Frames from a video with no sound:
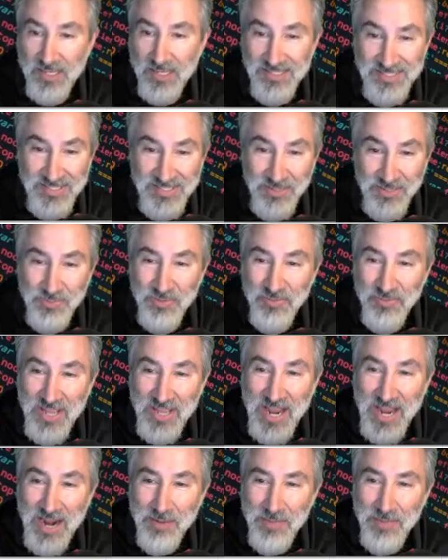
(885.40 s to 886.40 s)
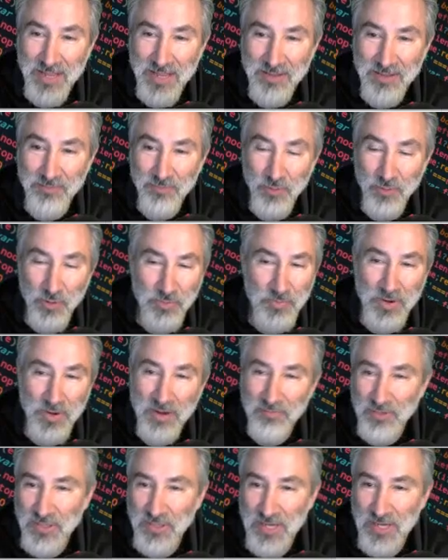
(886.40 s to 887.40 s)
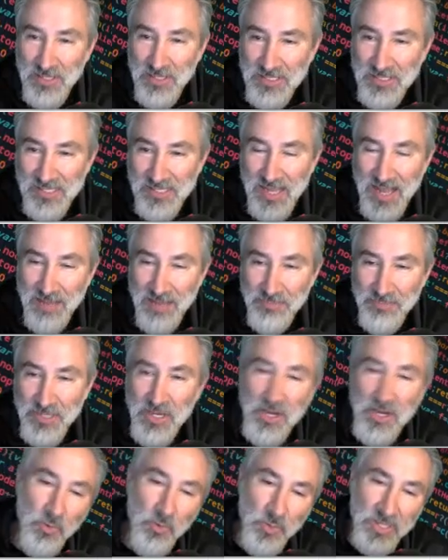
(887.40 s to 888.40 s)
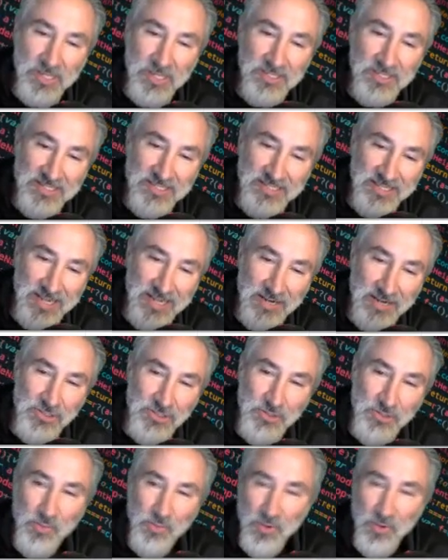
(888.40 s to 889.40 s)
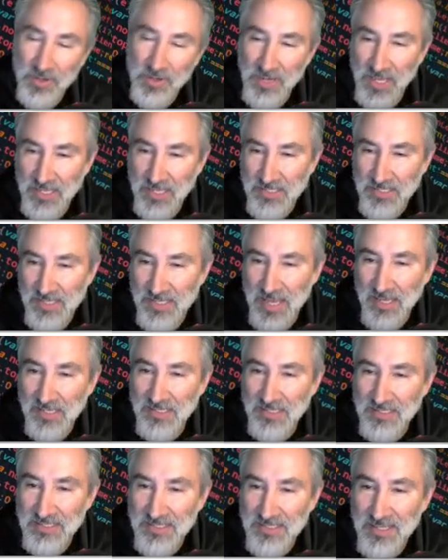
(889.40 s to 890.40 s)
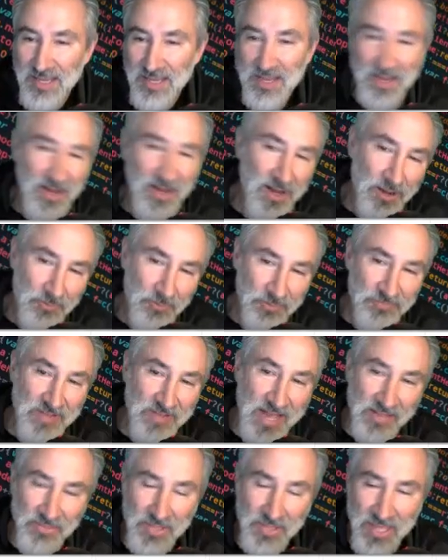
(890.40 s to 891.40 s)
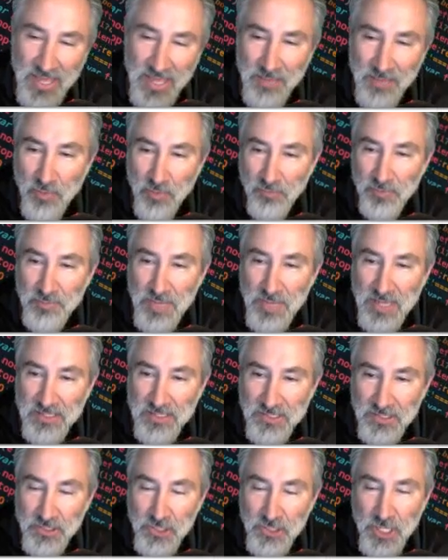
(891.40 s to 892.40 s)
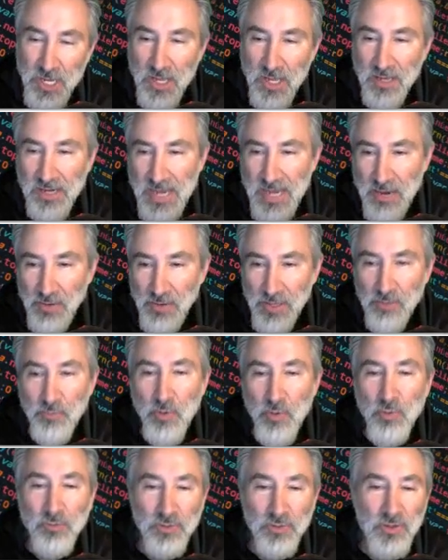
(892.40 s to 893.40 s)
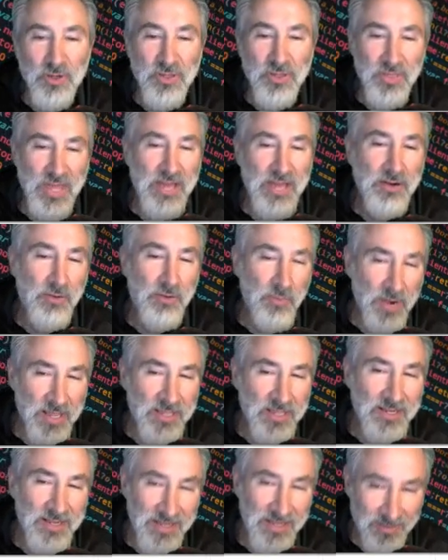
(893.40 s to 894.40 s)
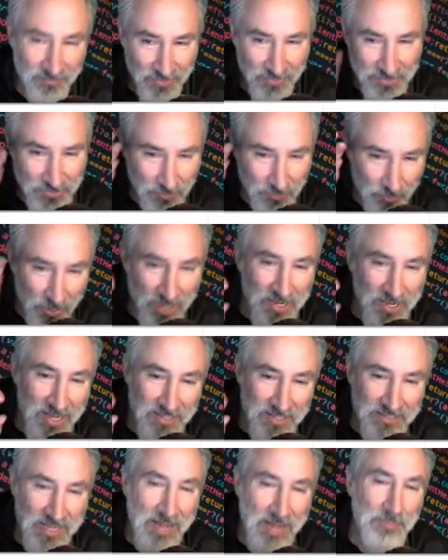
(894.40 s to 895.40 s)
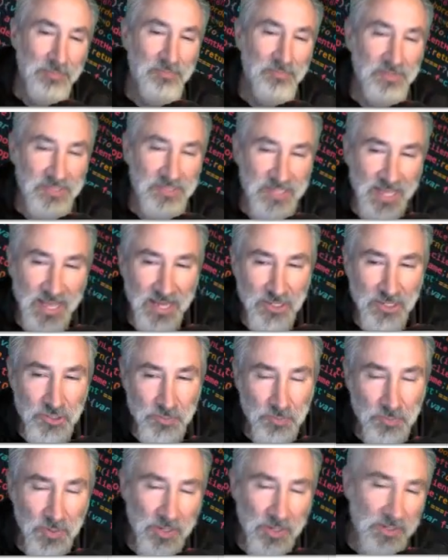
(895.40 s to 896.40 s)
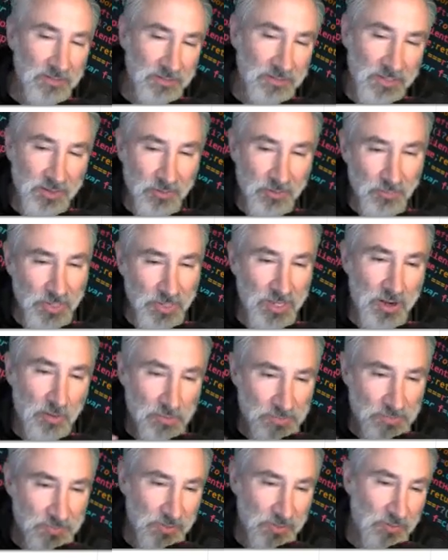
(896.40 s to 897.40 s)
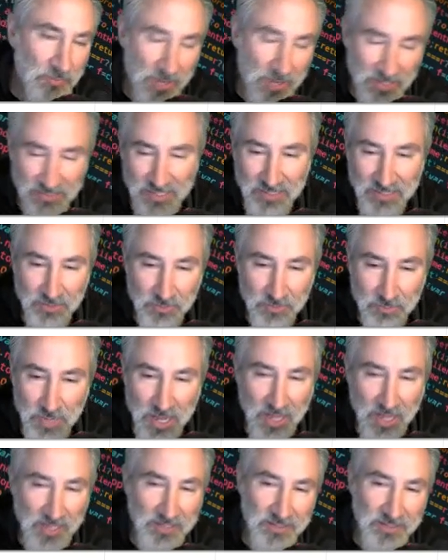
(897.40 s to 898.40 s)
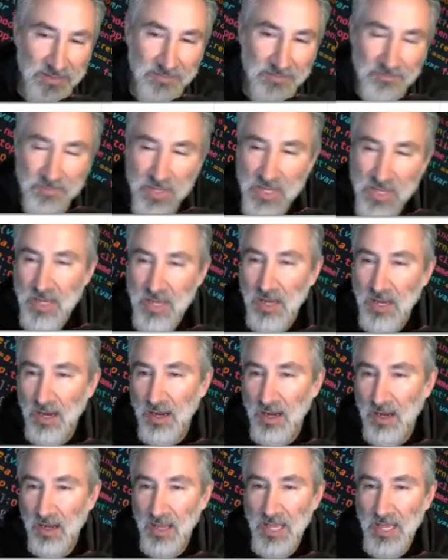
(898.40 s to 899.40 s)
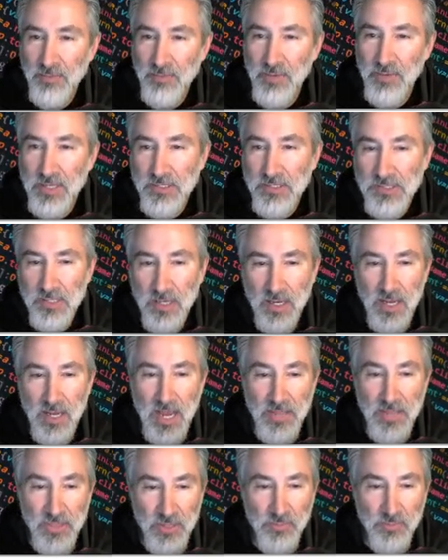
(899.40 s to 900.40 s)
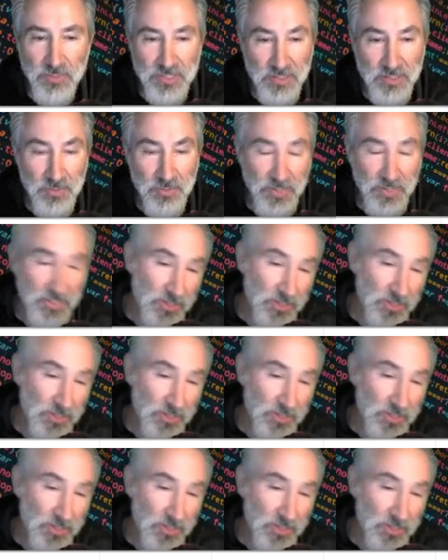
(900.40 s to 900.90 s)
still move the car back and forth, but everything else stopped. We can see our score, 8 seconds. We've got the game over message. Now, it won't look that great if it's right on top of a dash, but, you know, we could always put a rectangle behind it. Anyways, I think we did pretty